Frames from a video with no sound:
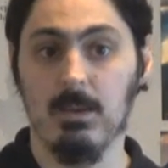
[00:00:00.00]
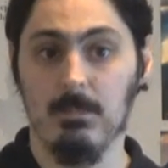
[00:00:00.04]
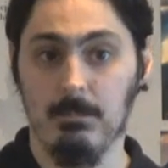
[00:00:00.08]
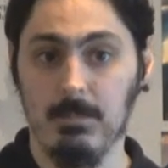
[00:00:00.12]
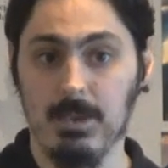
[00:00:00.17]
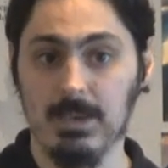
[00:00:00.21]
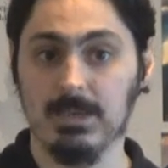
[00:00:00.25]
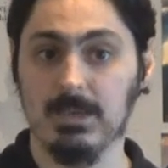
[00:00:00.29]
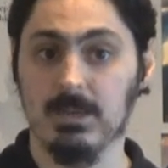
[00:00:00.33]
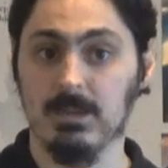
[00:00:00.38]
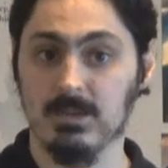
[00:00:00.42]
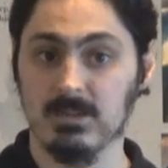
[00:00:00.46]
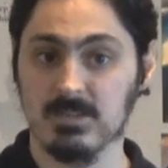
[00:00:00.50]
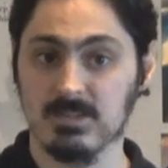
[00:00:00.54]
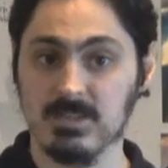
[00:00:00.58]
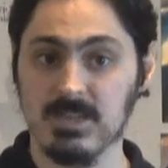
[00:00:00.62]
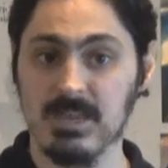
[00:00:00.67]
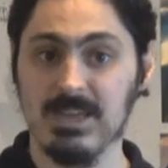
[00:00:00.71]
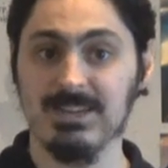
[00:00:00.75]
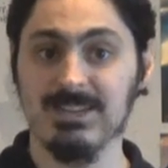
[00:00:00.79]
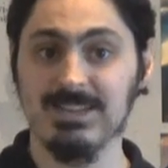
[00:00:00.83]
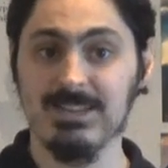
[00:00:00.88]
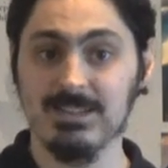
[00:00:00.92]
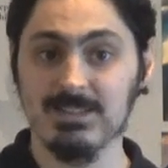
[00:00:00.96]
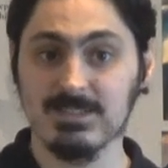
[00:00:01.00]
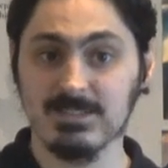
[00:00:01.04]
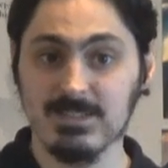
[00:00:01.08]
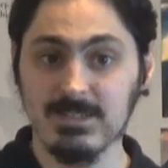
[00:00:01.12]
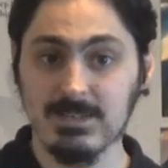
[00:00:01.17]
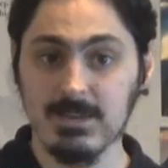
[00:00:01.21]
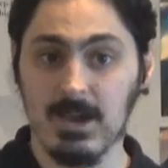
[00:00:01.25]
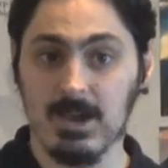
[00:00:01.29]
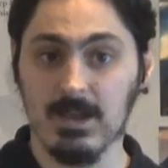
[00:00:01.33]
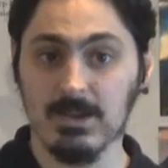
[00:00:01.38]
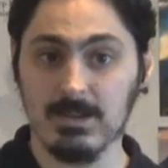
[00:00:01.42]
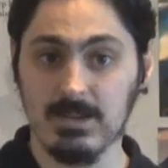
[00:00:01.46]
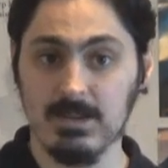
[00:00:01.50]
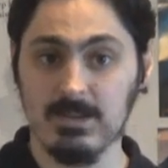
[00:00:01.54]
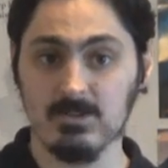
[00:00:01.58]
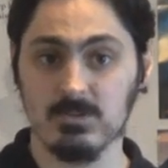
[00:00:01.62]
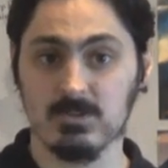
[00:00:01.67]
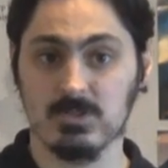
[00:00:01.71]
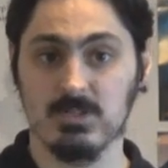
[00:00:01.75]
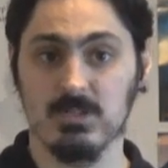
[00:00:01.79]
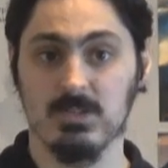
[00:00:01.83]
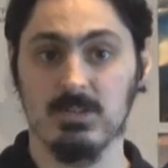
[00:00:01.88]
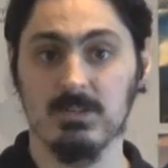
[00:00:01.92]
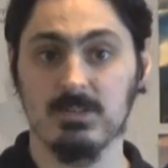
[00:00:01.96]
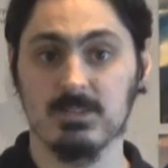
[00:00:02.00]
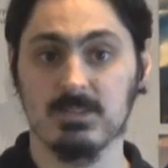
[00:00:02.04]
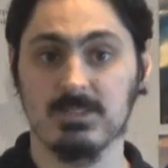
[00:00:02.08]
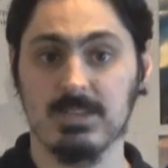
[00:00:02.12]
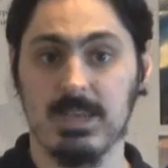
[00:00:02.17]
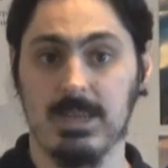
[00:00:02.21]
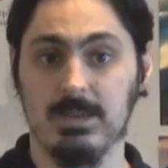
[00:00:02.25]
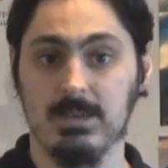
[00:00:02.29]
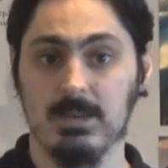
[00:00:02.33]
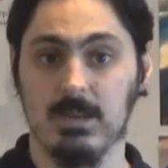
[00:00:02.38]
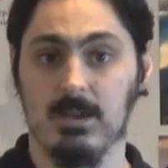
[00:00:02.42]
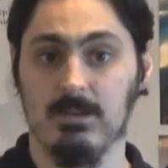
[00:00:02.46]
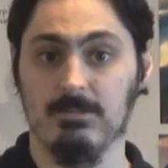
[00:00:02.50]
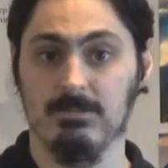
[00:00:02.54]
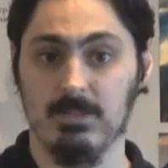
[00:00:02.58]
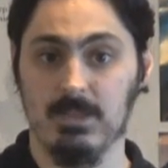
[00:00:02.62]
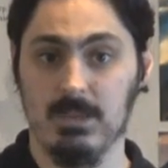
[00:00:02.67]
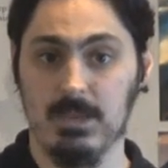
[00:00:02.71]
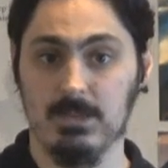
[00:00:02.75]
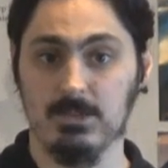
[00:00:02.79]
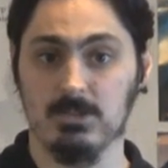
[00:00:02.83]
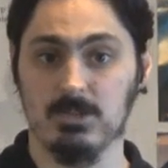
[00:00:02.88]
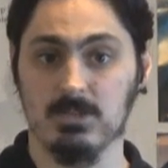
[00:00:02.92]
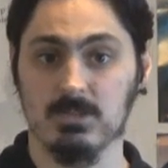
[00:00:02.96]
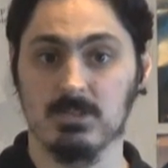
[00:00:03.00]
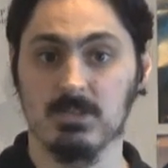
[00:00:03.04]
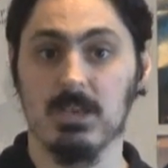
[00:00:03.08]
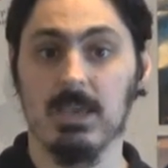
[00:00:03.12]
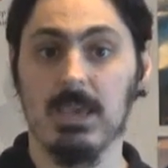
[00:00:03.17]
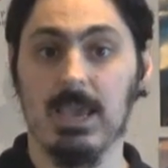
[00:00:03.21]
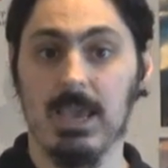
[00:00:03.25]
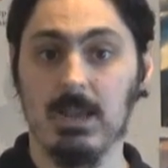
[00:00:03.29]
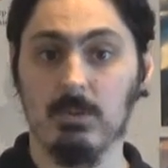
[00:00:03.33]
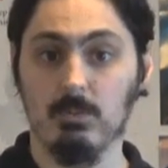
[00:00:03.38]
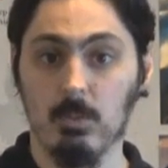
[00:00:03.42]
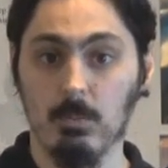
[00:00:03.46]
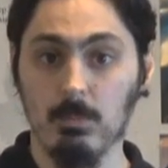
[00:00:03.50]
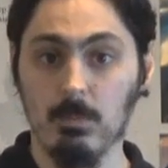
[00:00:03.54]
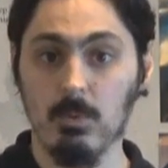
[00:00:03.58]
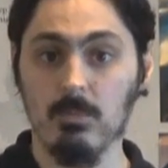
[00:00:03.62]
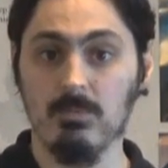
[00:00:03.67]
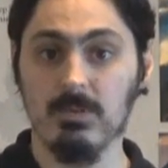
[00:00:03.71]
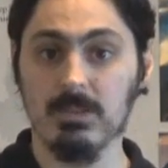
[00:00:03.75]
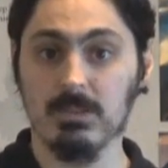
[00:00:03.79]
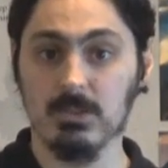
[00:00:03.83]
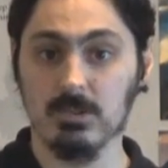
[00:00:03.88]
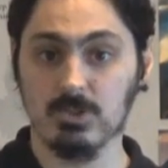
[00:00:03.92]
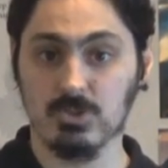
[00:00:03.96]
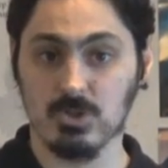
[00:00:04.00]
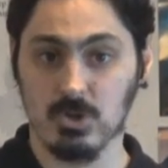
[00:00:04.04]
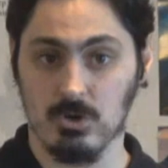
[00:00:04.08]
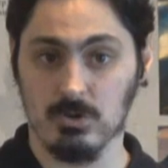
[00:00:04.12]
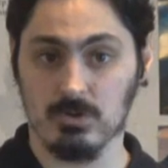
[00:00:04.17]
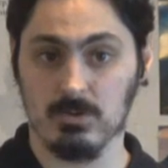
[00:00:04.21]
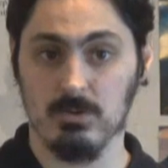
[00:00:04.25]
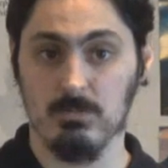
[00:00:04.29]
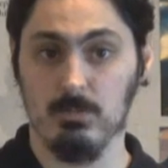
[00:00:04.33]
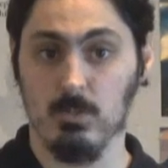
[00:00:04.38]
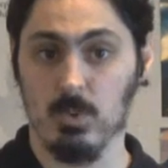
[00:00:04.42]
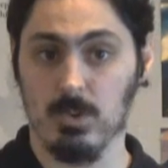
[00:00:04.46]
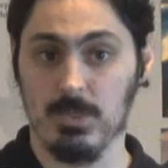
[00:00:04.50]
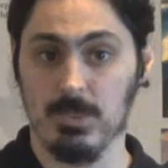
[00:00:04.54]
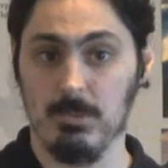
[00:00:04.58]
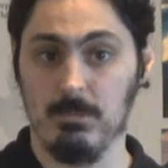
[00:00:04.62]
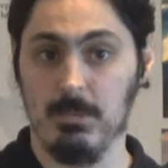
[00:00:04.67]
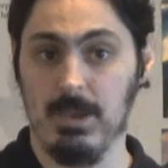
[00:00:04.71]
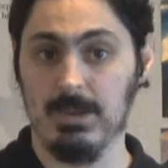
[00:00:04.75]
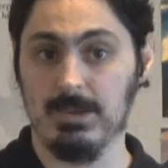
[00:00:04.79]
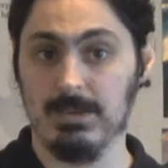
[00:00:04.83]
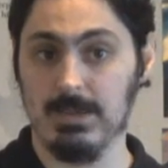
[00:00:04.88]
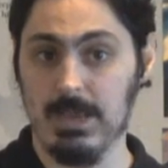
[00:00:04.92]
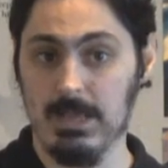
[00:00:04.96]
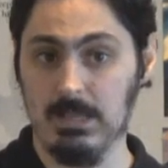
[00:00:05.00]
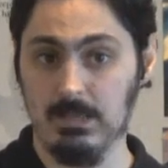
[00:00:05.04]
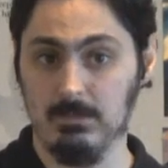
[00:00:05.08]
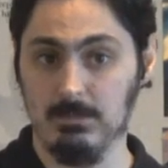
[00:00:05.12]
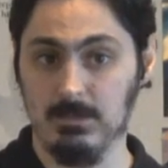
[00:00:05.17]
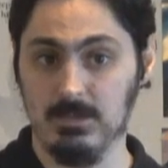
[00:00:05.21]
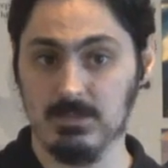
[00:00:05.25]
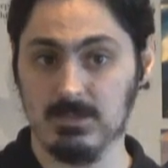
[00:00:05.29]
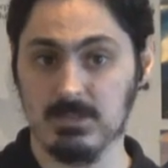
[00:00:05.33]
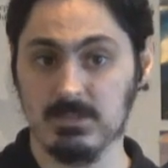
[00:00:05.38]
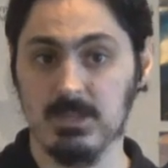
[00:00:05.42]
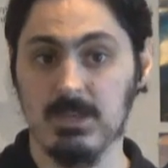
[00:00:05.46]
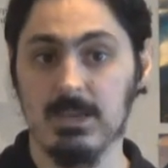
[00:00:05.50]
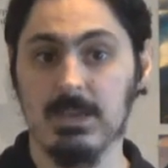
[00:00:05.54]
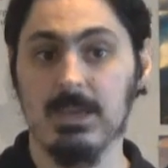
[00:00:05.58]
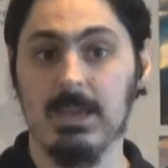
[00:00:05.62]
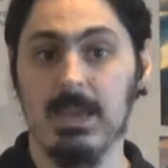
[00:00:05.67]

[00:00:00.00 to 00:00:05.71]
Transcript: Menken has said he is not interested in sanding off the edges and removing the darker, more thematic elements.